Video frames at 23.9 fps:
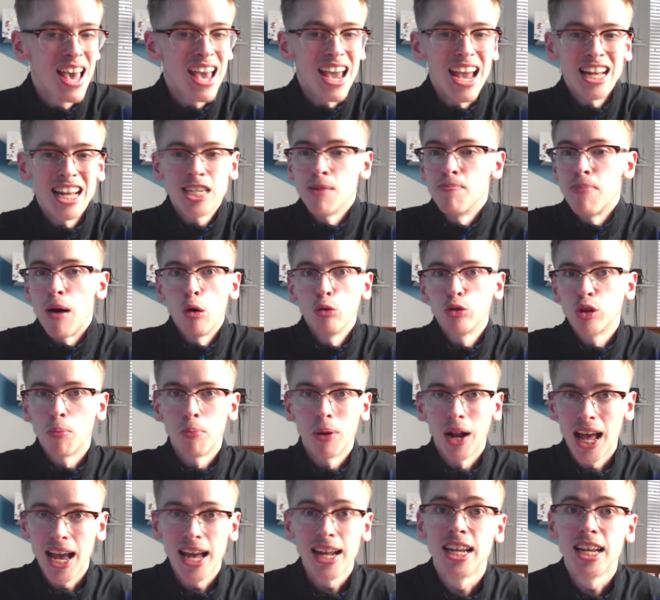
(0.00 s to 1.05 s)
it's about the
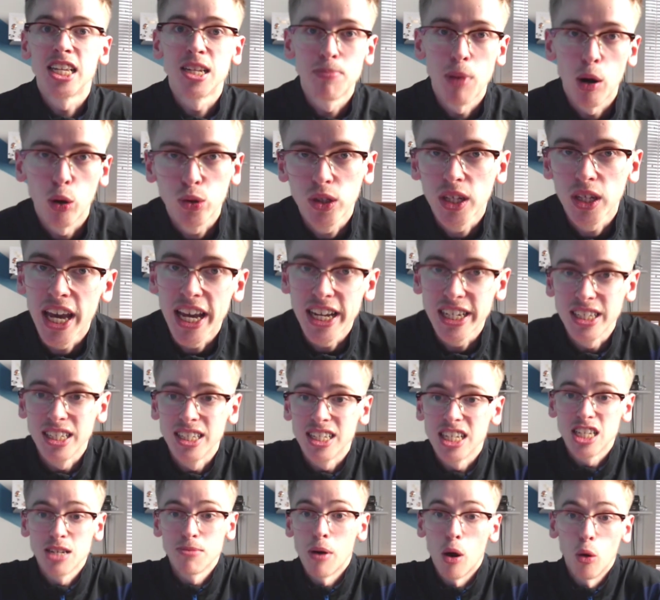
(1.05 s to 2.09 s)
player, it's about the agent,
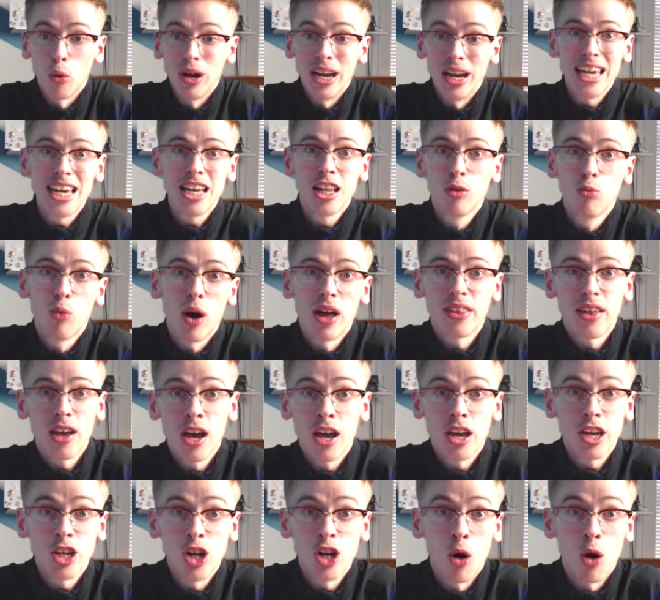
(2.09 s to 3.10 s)
it's about Lille, whether,